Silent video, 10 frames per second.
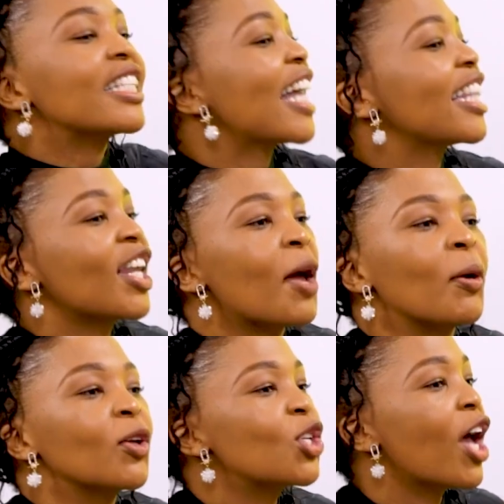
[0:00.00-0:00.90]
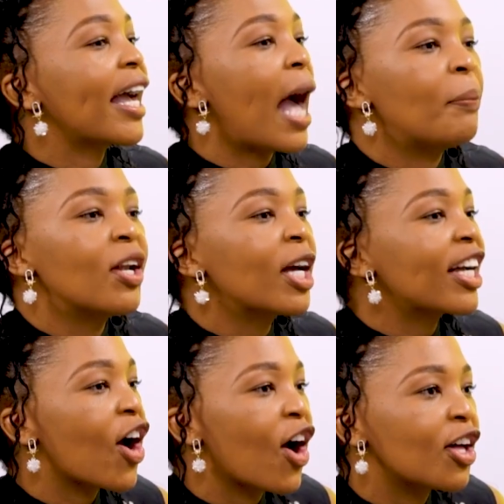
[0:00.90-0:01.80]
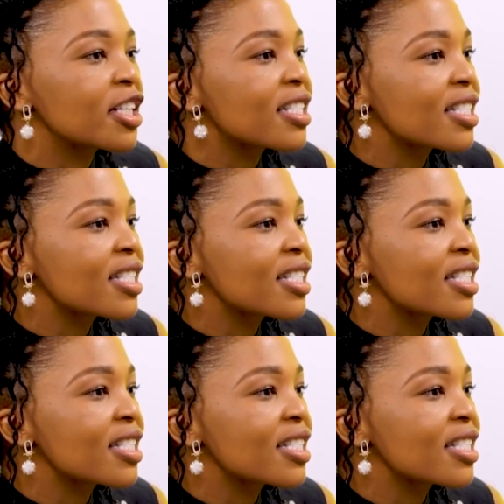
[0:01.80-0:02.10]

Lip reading: said that to a couple of girls.